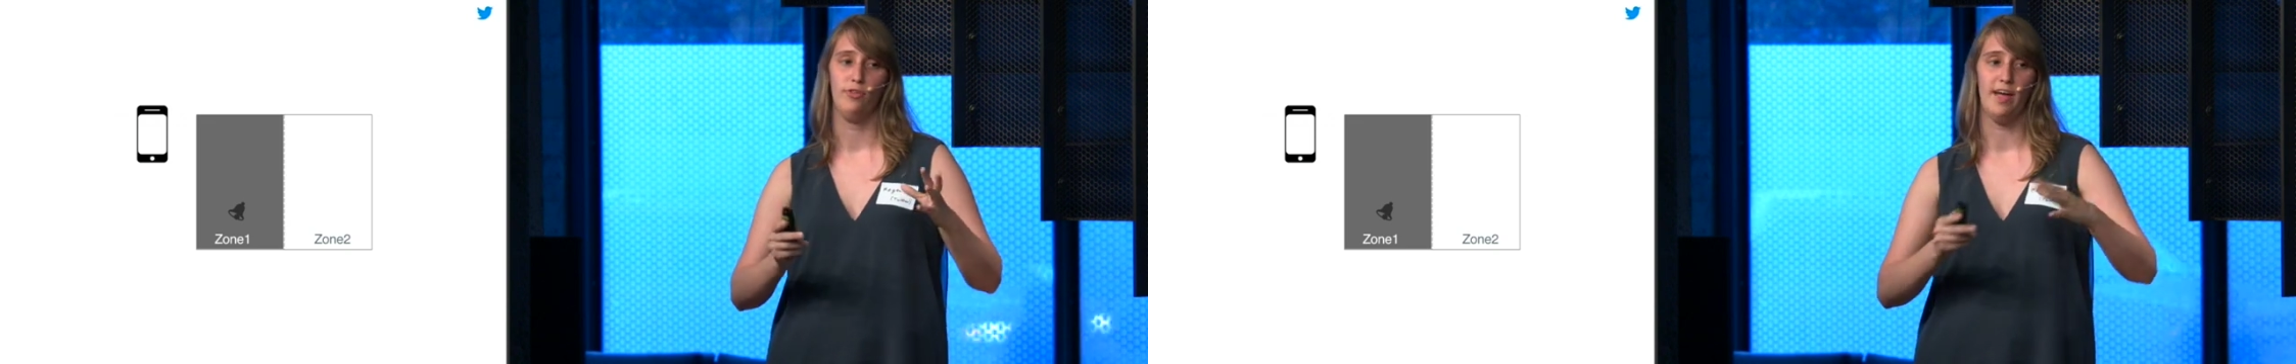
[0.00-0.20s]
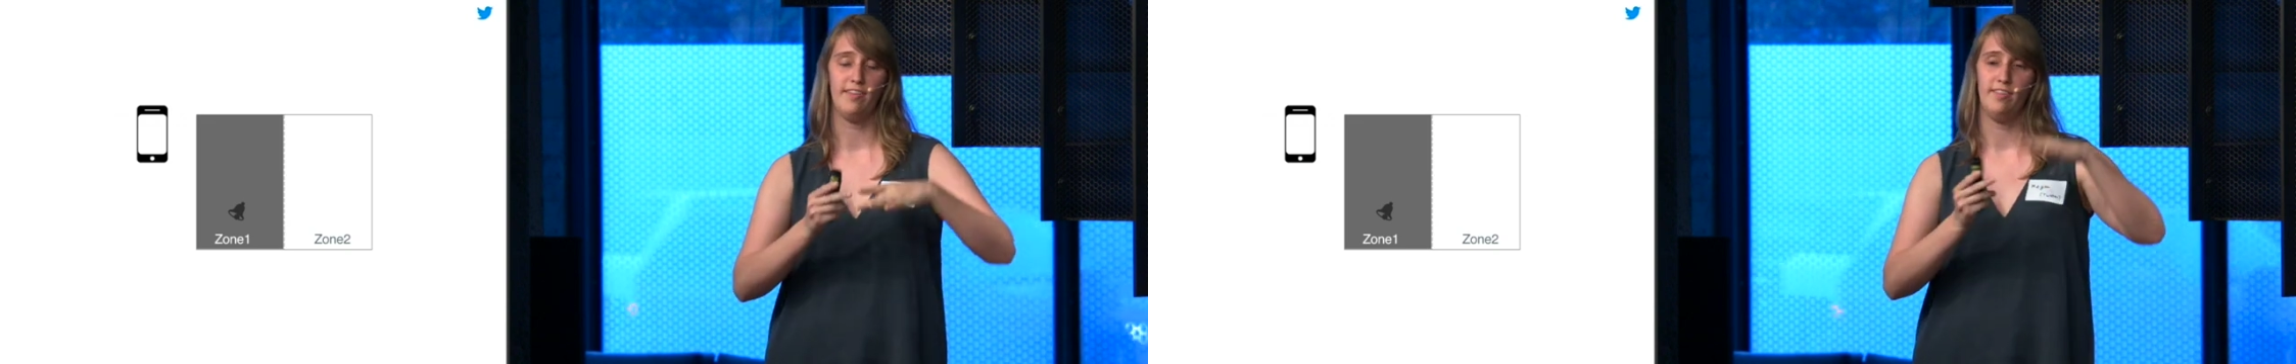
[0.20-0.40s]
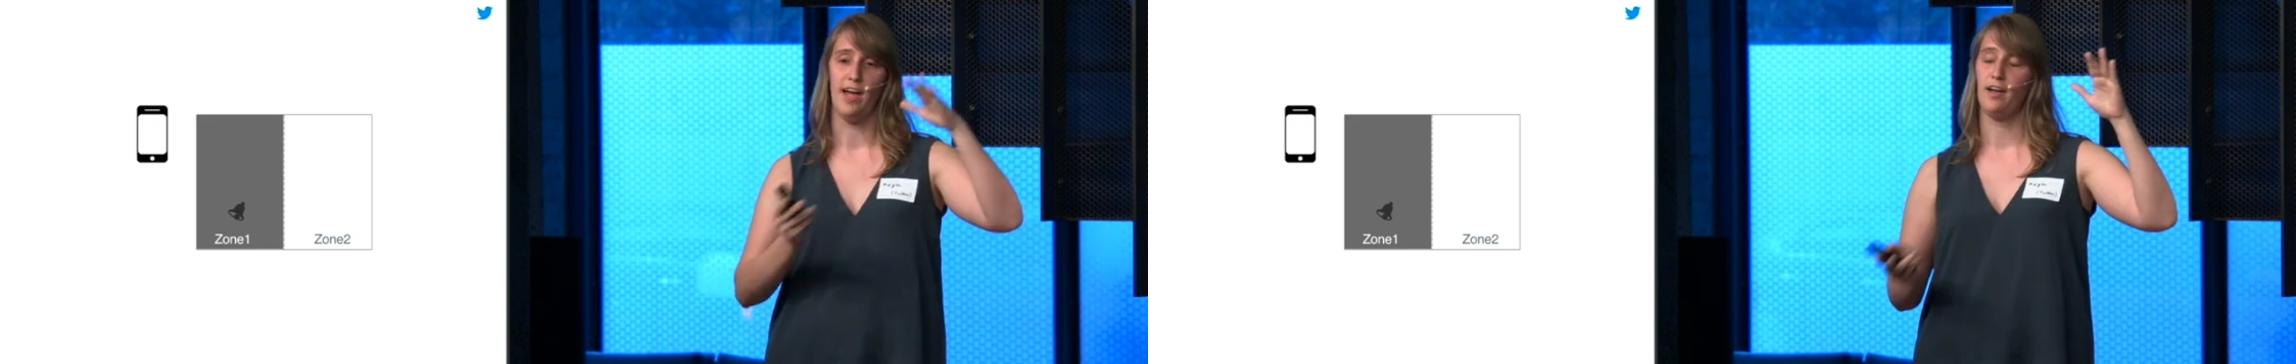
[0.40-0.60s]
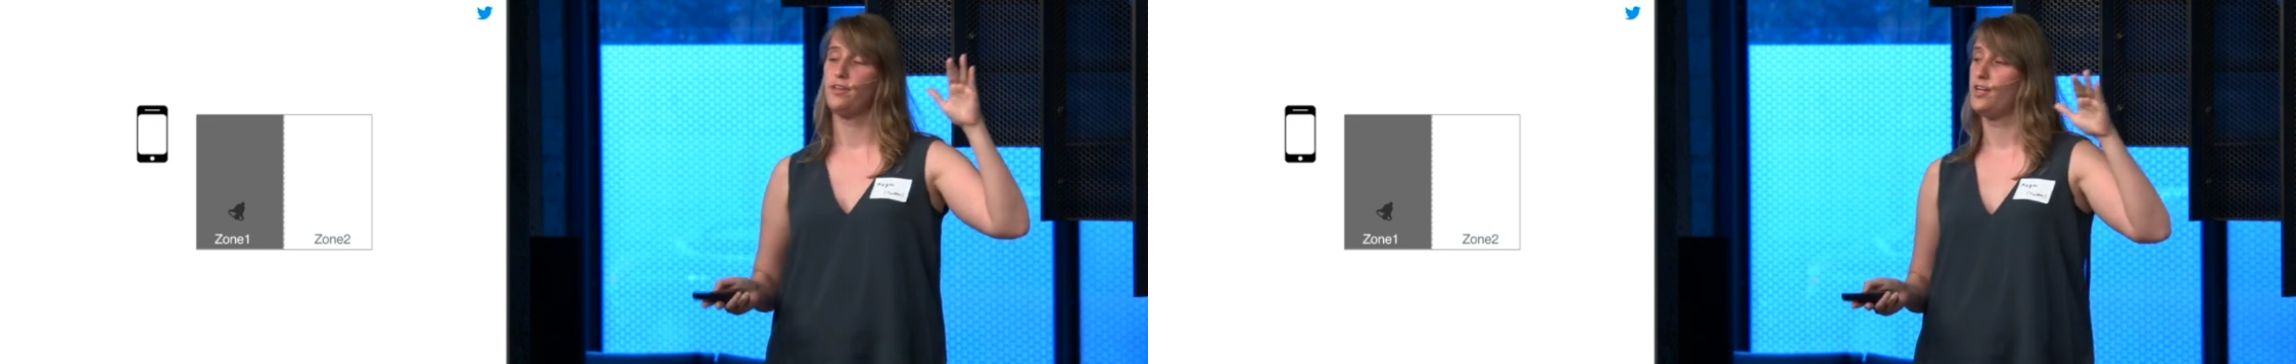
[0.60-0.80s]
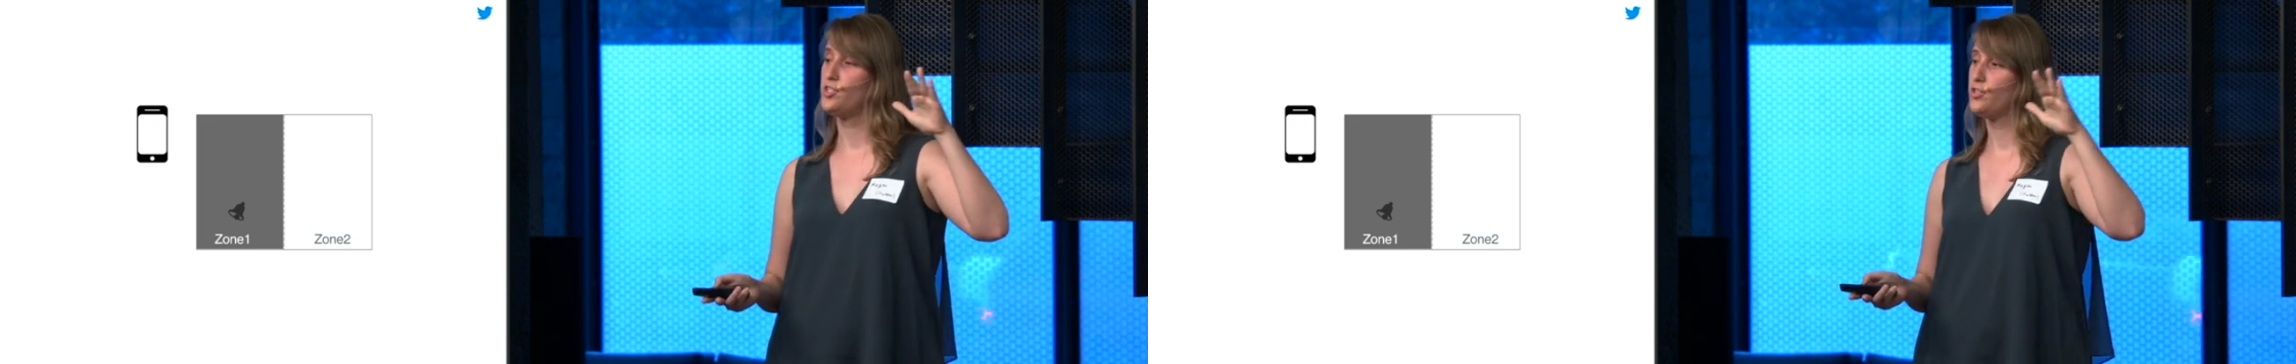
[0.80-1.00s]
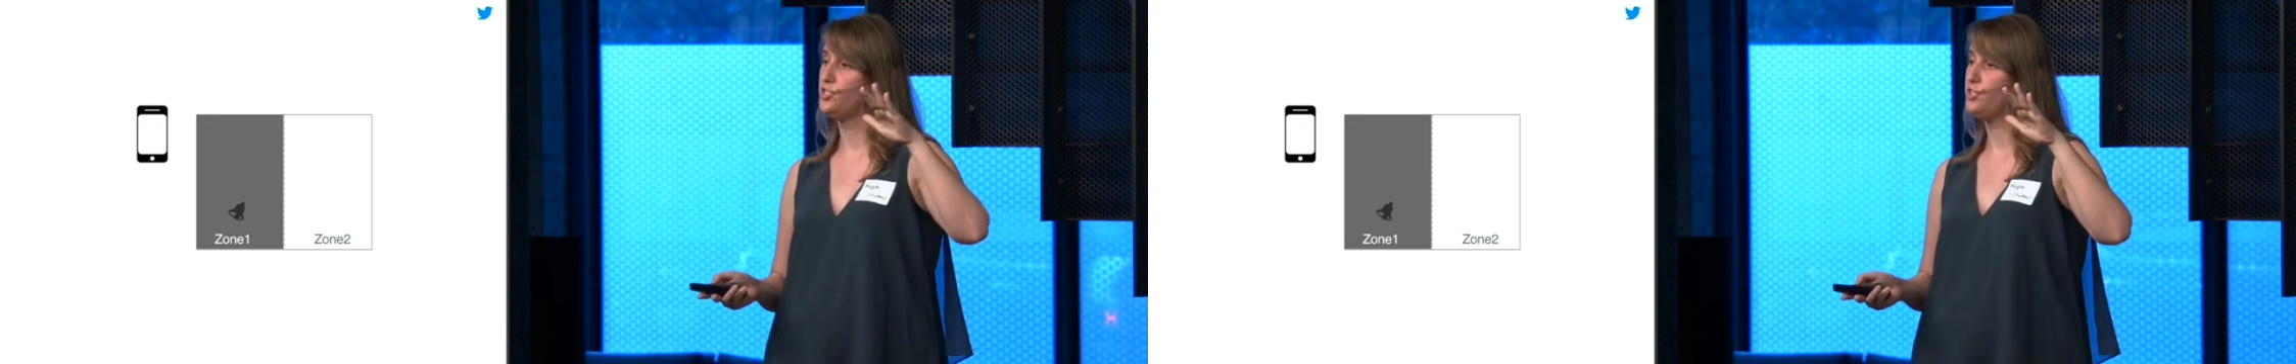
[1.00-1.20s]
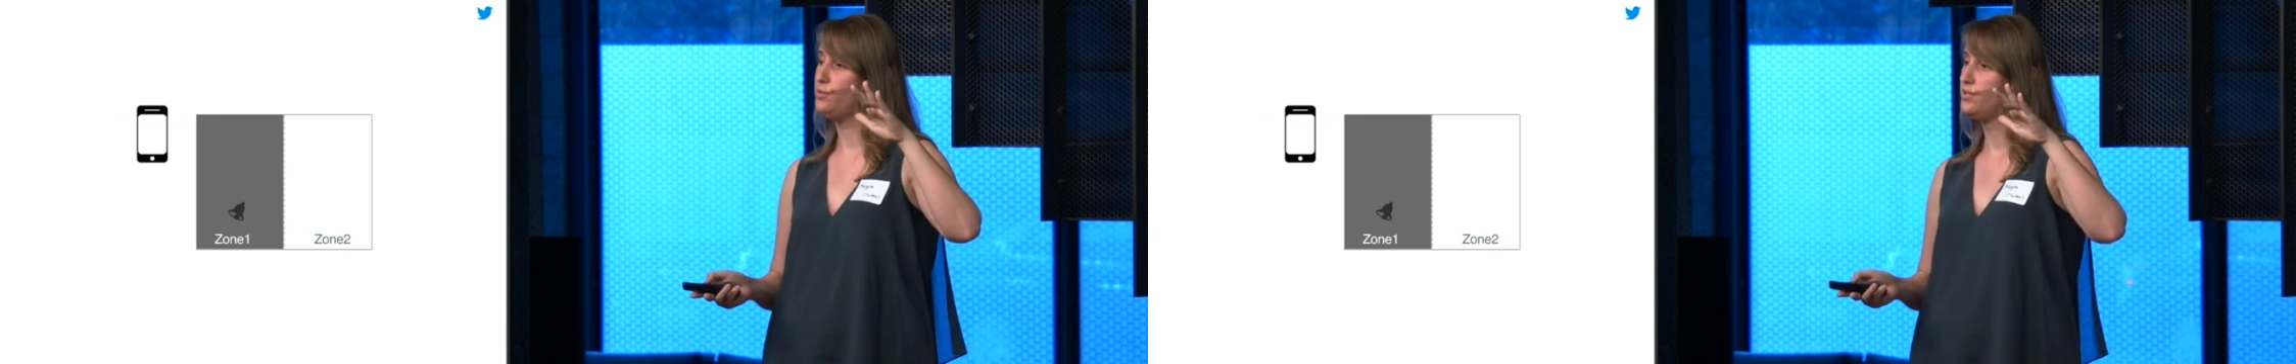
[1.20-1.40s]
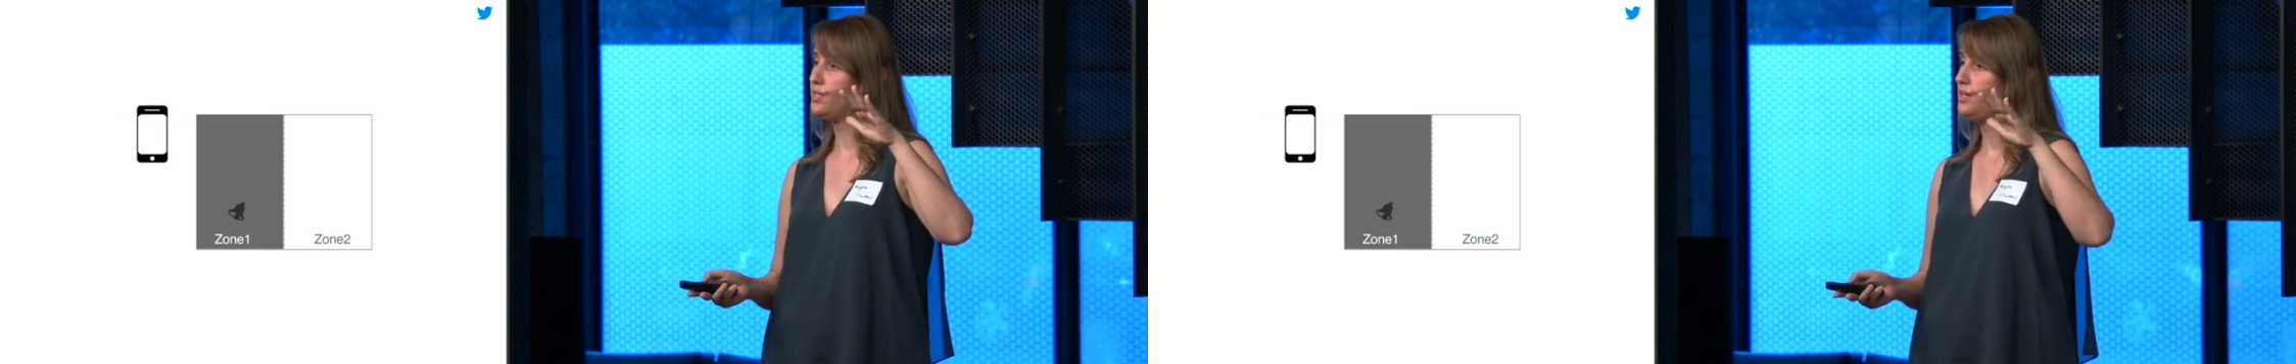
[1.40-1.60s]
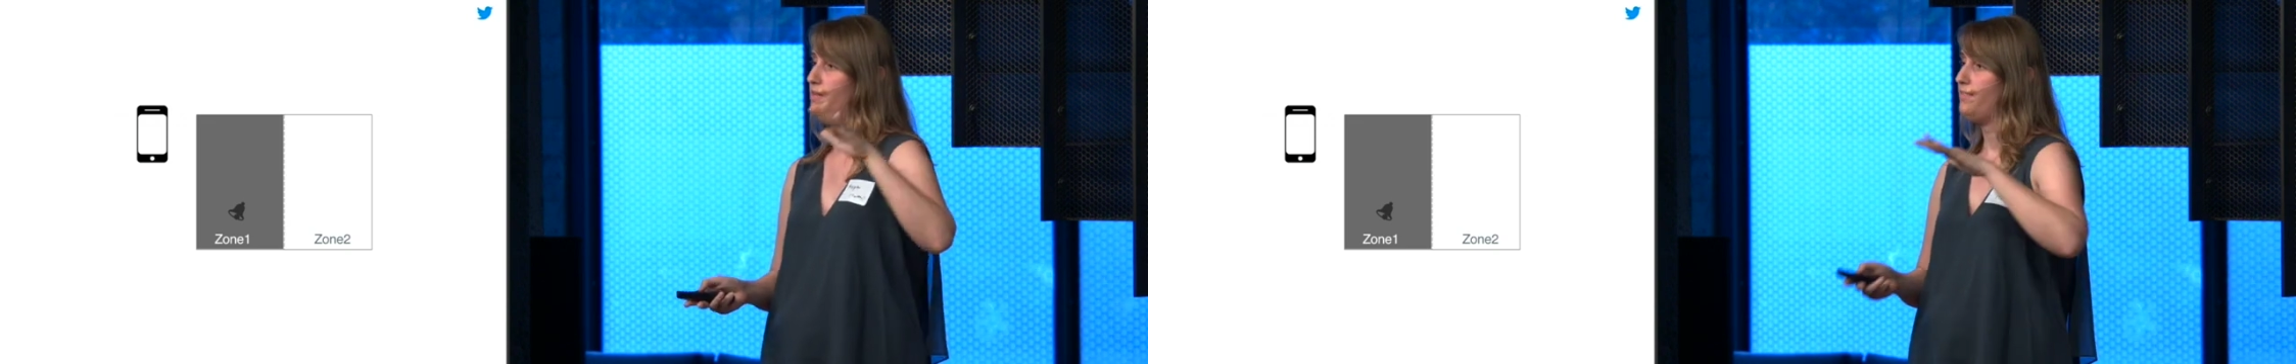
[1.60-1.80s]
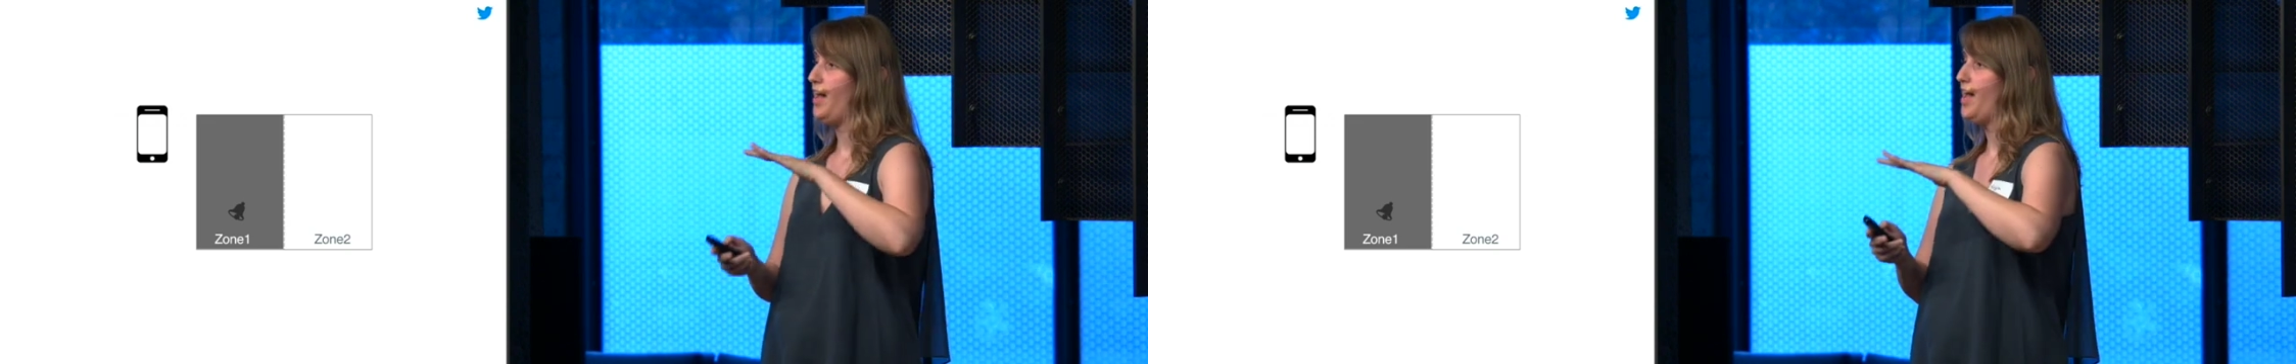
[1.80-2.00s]
So that stack that I showed you,
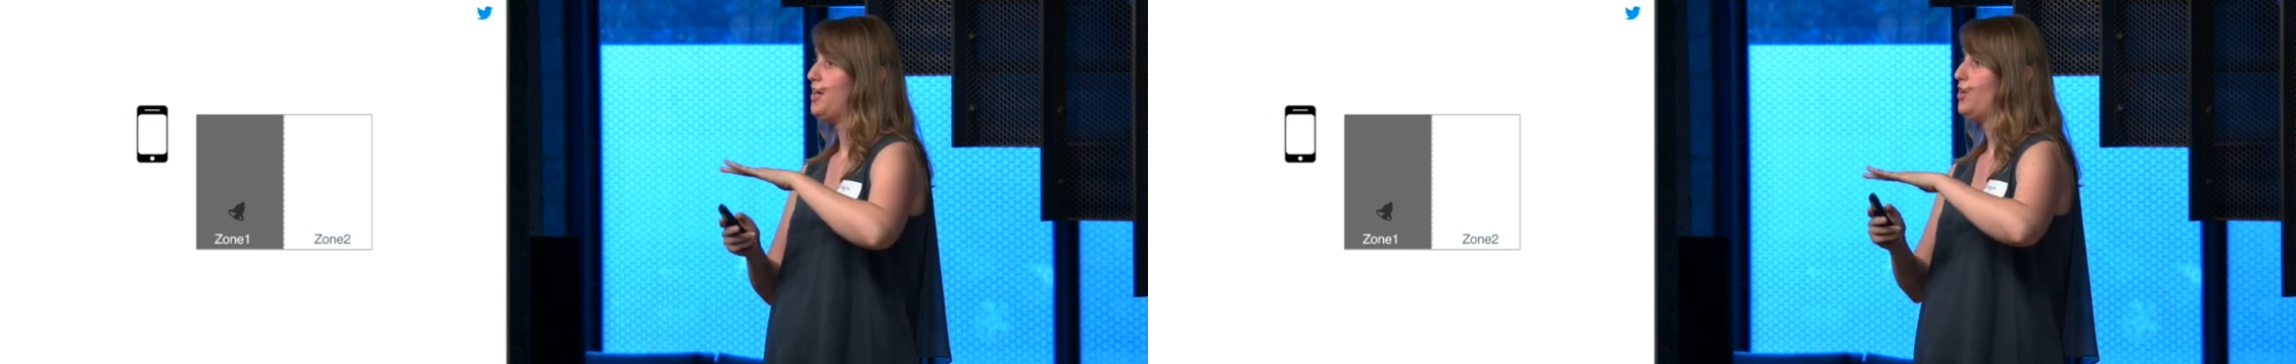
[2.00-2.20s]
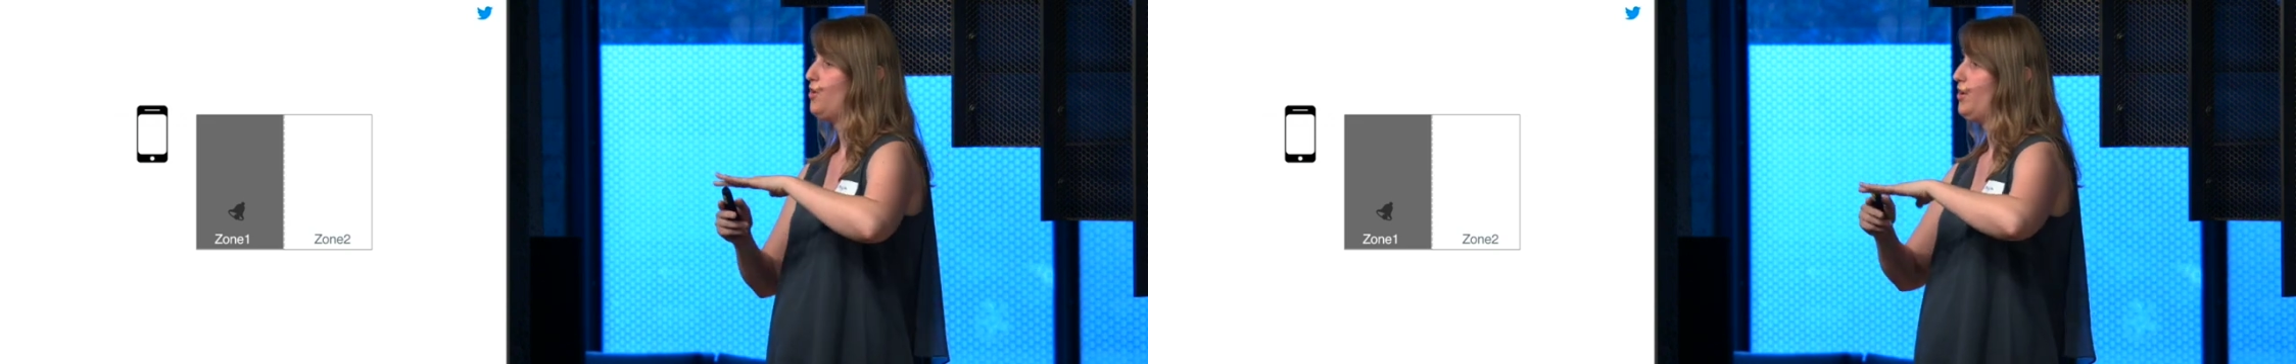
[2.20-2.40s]
that